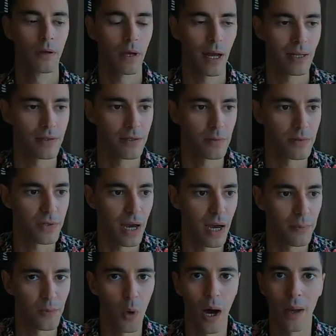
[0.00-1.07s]
had some
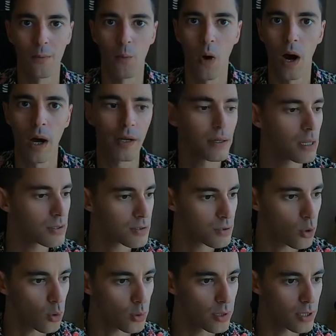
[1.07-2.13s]
time to unwind. Let's
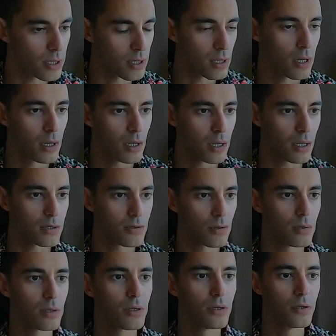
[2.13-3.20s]
go in
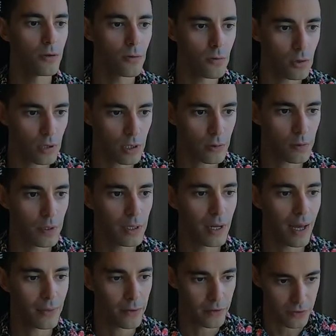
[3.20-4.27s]
the new work week
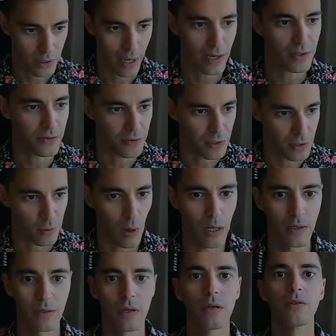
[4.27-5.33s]
as of this
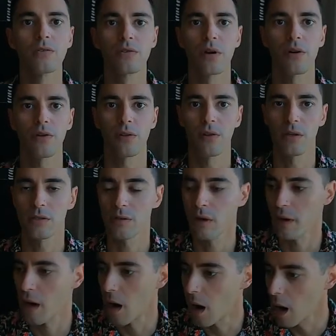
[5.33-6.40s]
Wednesday. Start things on
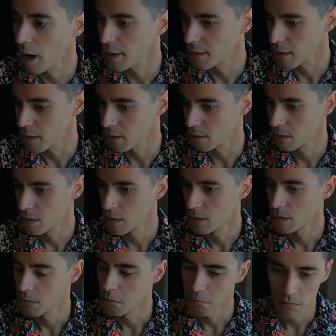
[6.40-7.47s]
a high note.
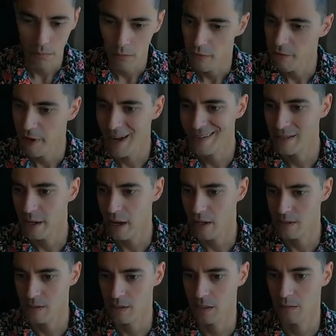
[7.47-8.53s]

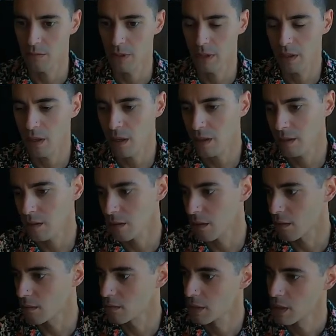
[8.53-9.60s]
Fantastic. But it got, you know,